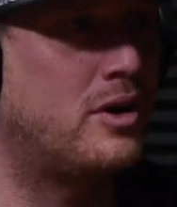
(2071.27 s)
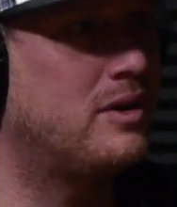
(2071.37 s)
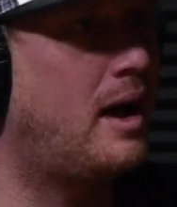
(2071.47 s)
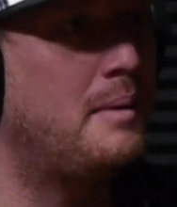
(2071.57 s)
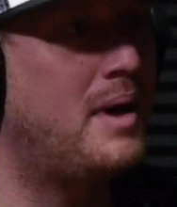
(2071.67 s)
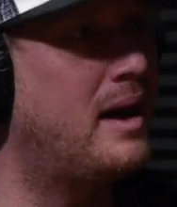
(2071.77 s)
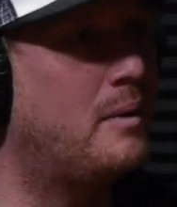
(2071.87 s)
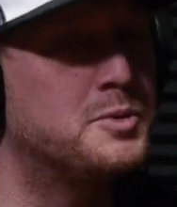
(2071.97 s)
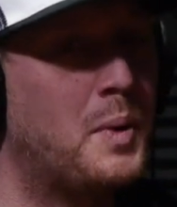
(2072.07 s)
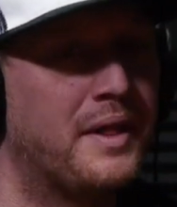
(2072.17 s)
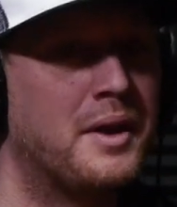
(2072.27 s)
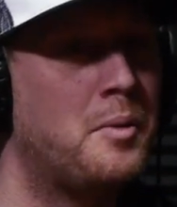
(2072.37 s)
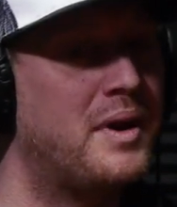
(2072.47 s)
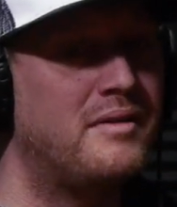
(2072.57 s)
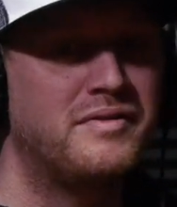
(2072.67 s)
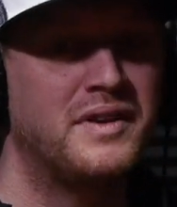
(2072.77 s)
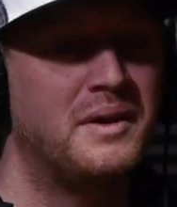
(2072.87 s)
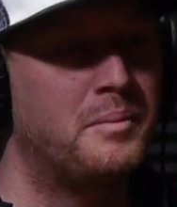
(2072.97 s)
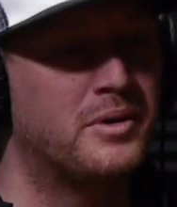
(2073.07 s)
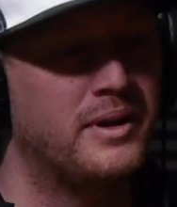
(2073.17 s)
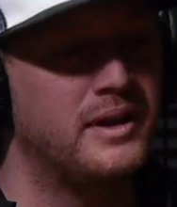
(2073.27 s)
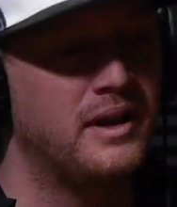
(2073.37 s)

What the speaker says: like me, I was welling up and everything. It was brilliant.